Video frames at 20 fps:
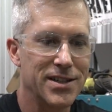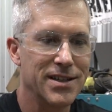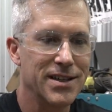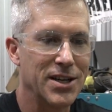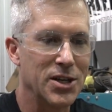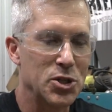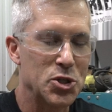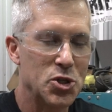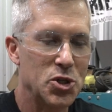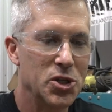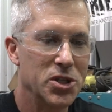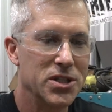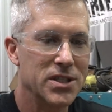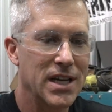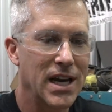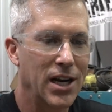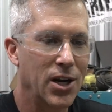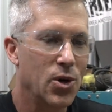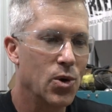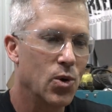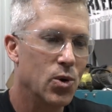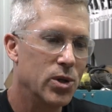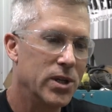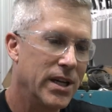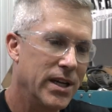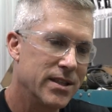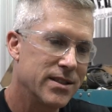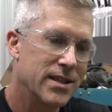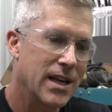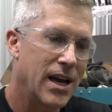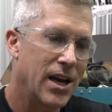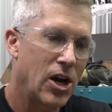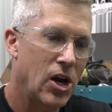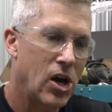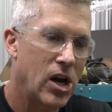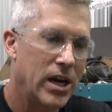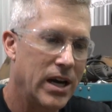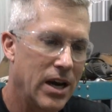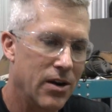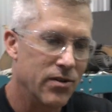As soon as that cold hits that
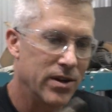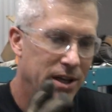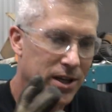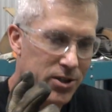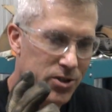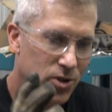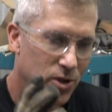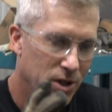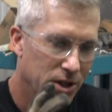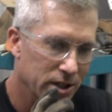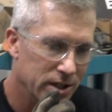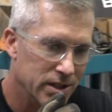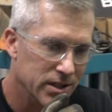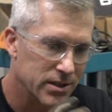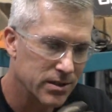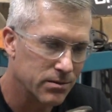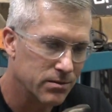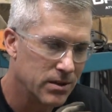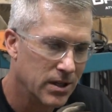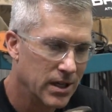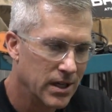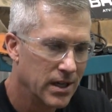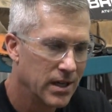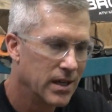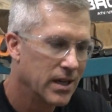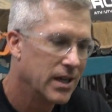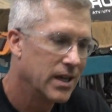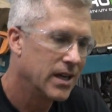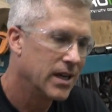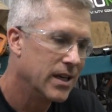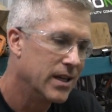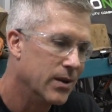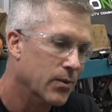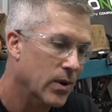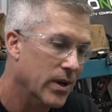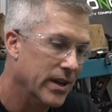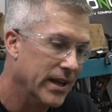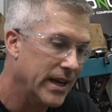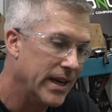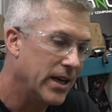hot, everything sort of just,
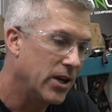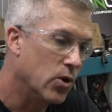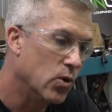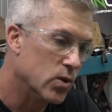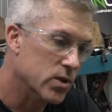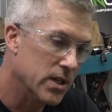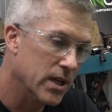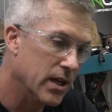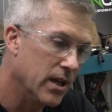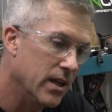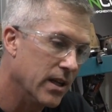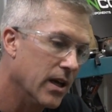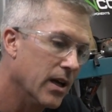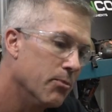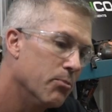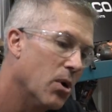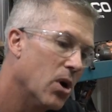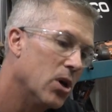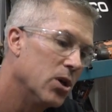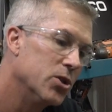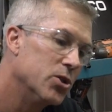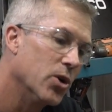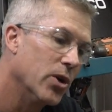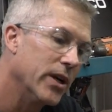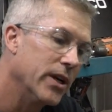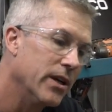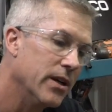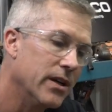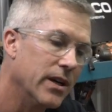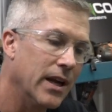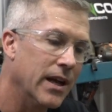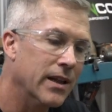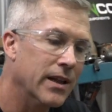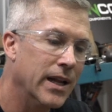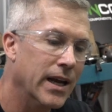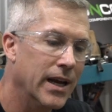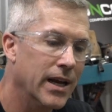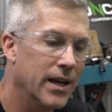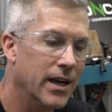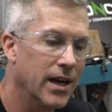well, the heat goes into the ball joint and
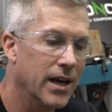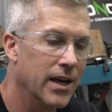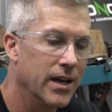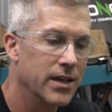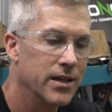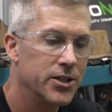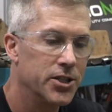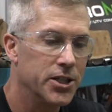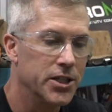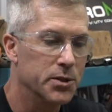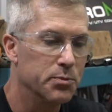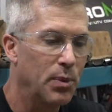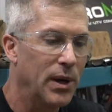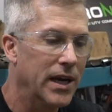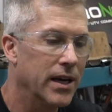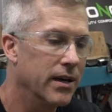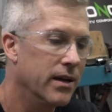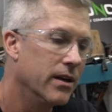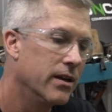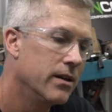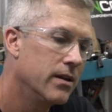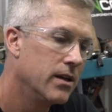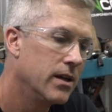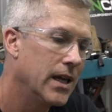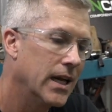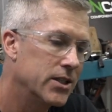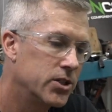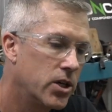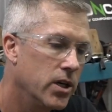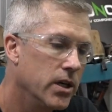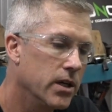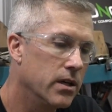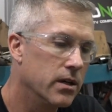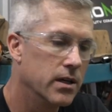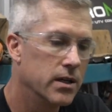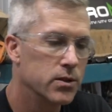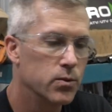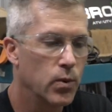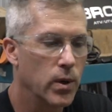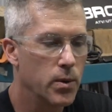then she's pinned. That's good.
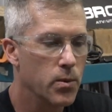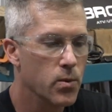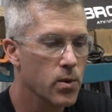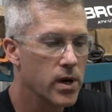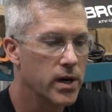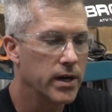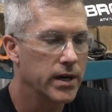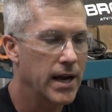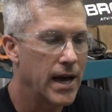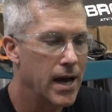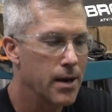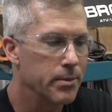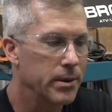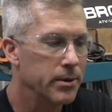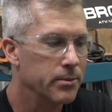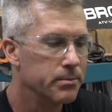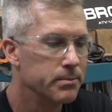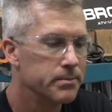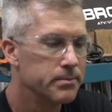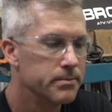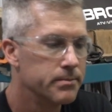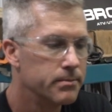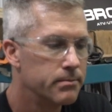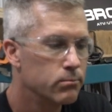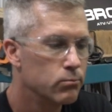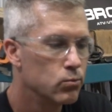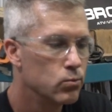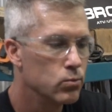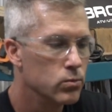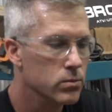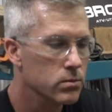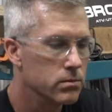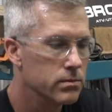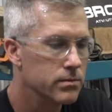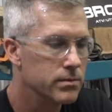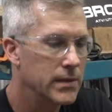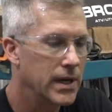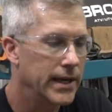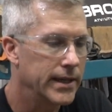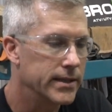That's the way we want it to happen.
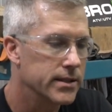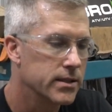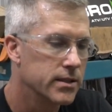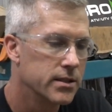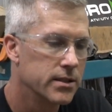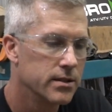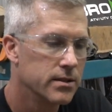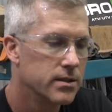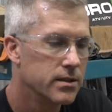Nice.